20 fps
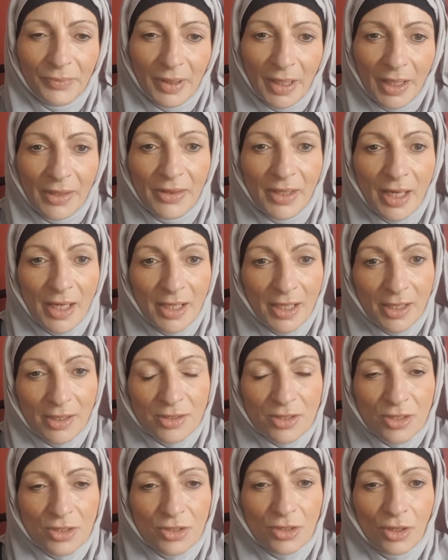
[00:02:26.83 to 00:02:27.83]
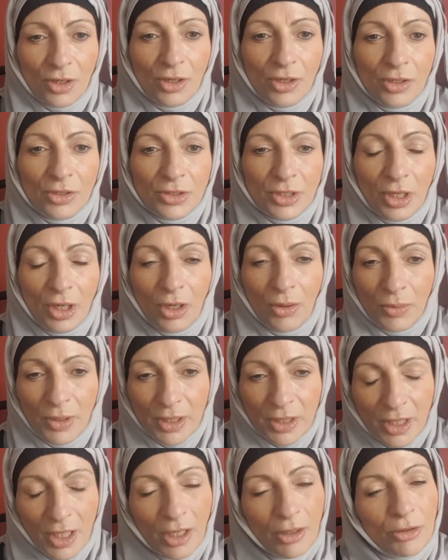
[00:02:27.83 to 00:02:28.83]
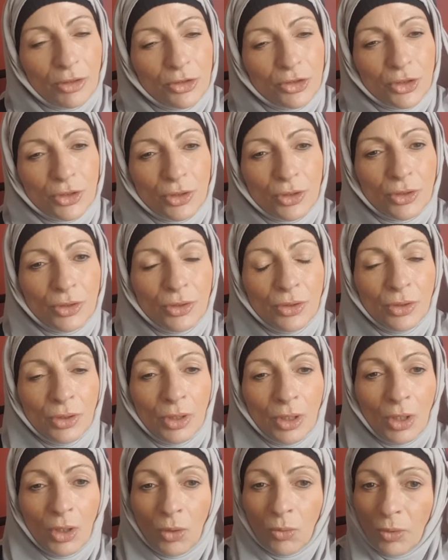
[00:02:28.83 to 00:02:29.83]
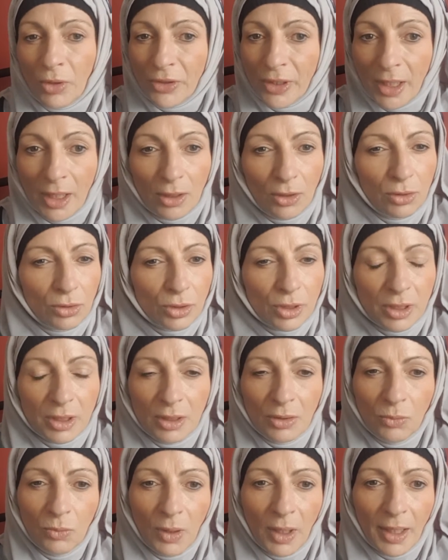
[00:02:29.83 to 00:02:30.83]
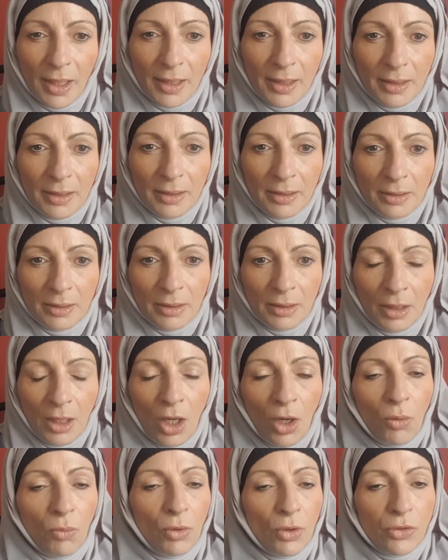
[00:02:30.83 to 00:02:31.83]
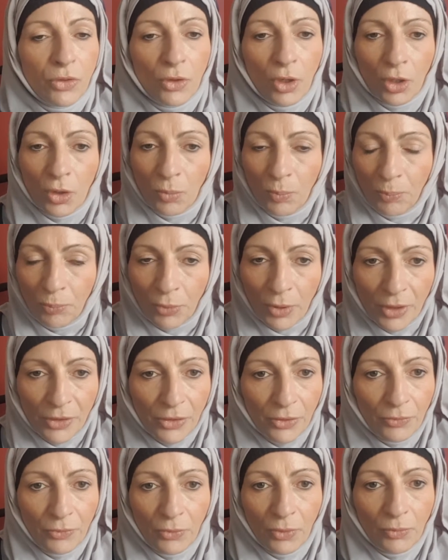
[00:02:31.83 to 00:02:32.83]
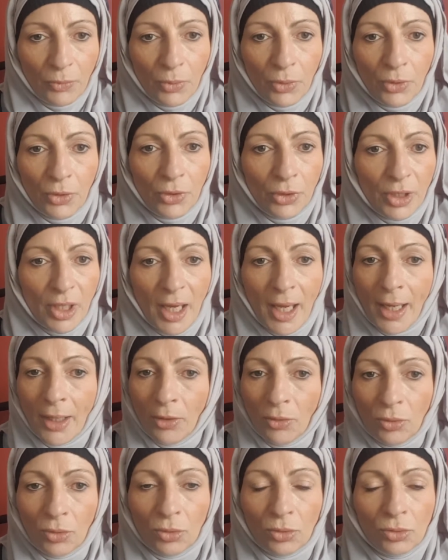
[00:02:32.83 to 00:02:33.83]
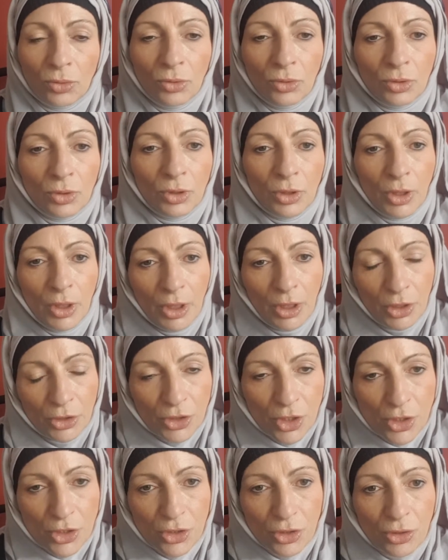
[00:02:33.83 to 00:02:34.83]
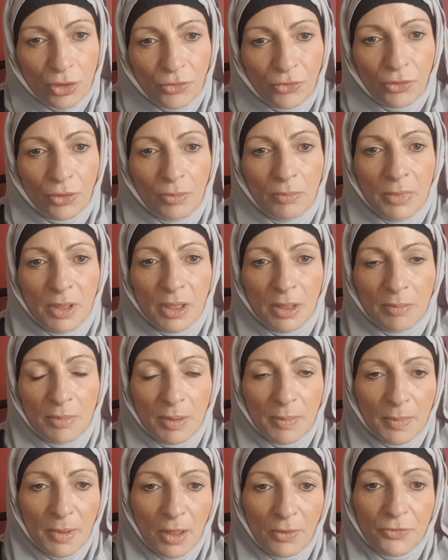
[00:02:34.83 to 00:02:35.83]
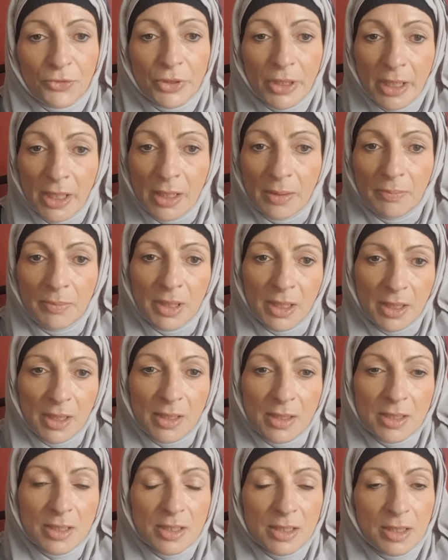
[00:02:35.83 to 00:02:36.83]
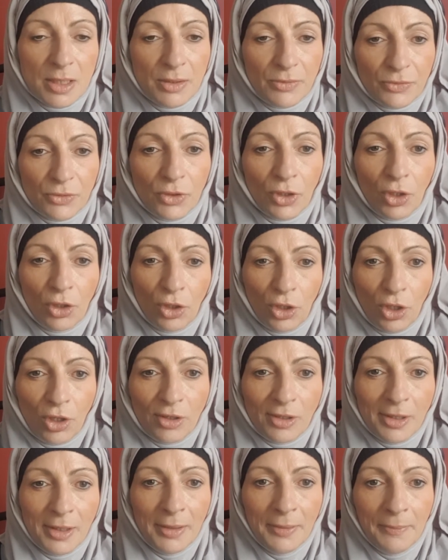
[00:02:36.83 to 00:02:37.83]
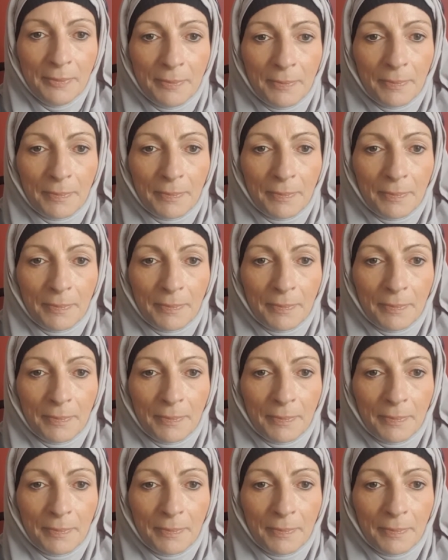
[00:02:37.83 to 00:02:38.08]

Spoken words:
And that exercise, I would encourage you, without looking away, with not a breath of a word at all, to do for a minimum of 10 minutes, if not longer,